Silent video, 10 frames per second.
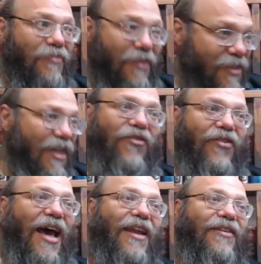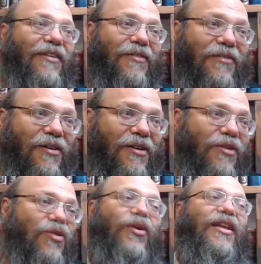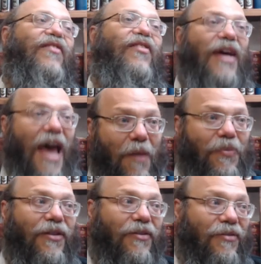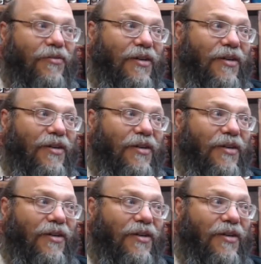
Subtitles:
It's still a reality. So whatever happened,